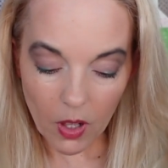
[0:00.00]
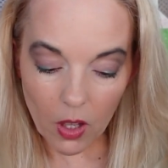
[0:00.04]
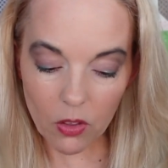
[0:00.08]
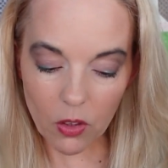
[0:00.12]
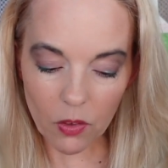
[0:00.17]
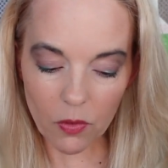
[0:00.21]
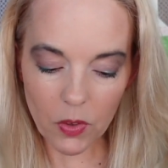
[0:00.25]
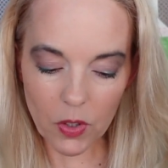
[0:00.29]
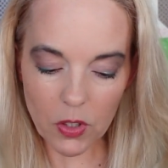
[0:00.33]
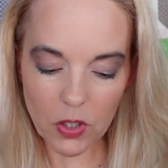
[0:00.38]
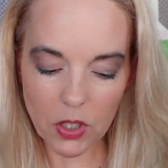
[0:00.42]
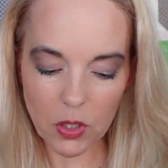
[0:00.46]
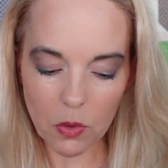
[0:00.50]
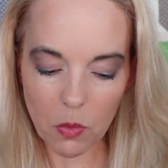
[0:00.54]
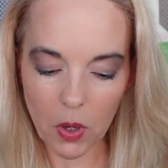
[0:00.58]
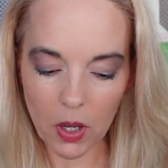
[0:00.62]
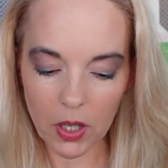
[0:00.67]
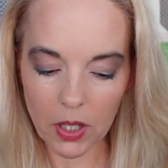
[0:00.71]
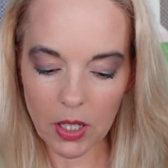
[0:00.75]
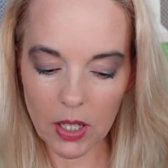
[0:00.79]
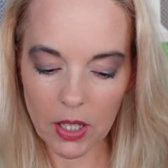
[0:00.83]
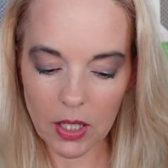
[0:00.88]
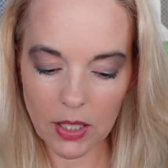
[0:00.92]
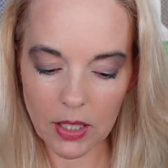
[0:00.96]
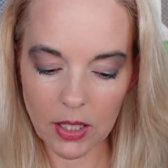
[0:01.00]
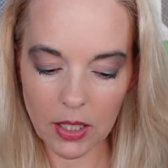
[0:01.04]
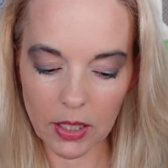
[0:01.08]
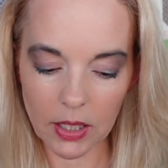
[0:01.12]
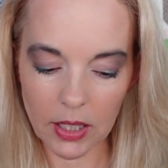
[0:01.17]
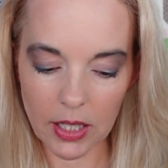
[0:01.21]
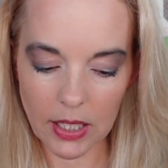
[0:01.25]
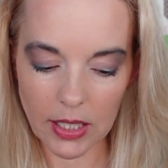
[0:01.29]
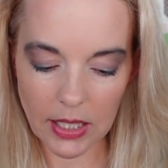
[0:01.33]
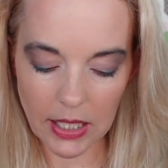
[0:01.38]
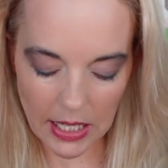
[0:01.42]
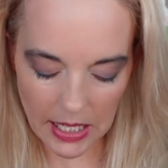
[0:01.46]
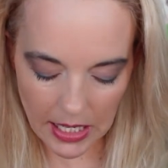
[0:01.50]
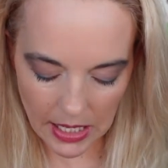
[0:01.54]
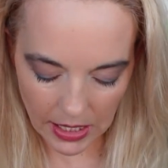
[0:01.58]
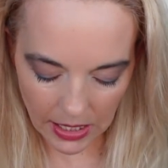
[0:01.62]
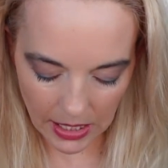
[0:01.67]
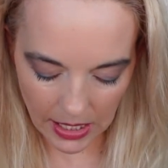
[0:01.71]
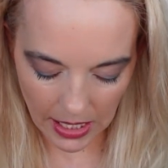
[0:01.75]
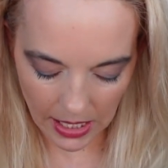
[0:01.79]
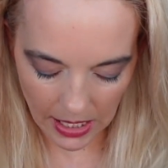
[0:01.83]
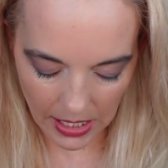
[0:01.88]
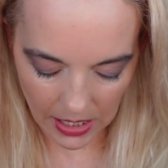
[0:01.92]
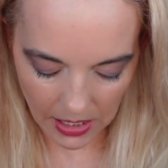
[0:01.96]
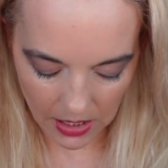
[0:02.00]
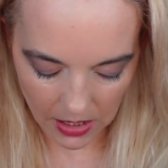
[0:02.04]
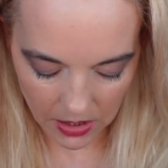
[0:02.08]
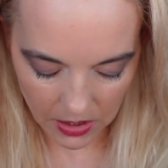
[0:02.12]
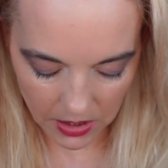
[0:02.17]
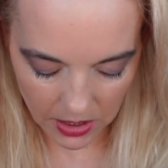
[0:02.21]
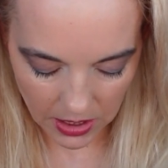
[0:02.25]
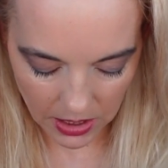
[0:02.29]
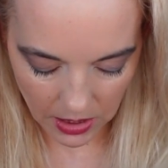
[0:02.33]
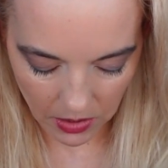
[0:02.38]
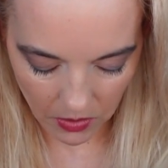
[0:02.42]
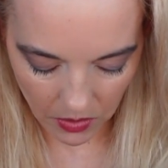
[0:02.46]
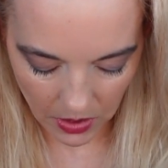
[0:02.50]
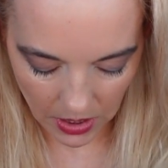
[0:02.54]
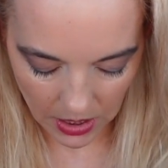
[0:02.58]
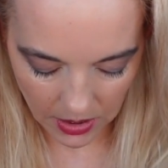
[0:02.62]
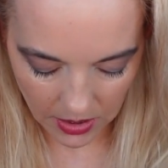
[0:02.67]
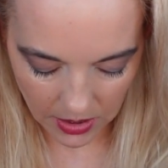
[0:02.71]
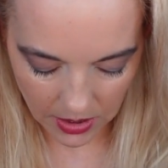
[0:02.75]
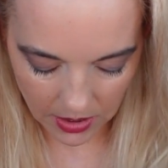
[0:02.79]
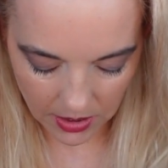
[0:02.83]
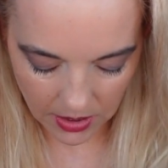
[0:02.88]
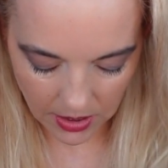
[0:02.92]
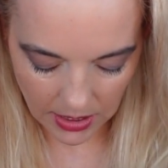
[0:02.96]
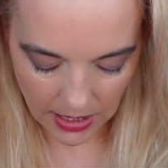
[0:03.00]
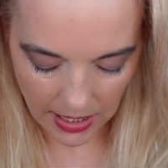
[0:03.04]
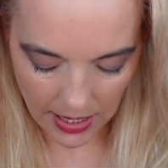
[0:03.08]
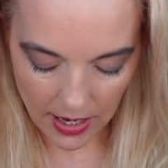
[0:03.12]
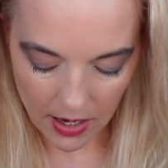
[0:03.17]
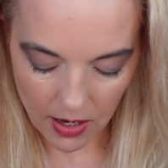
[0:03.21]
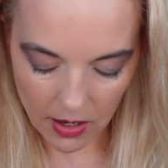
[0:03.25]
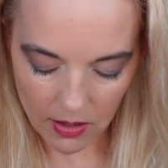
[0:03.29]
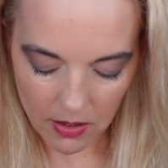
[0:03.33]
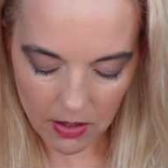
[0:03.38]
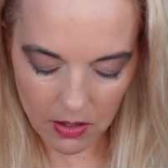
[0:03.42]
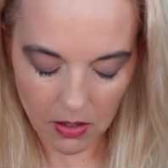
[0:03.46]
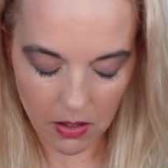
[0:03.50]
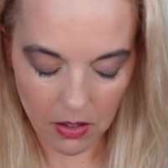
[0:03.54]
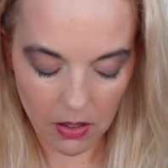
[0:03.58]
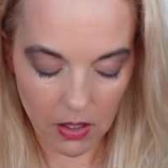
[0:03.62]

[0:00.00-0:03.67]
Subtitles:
The first one is the Lizzie Kate Series Sal.